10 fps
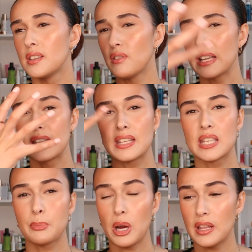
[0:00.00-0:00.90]
rest of the
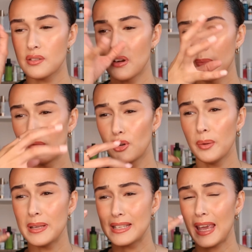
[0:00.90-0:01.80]
spray that's around my room,
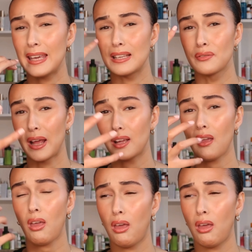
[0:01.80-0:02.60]
it's getting like,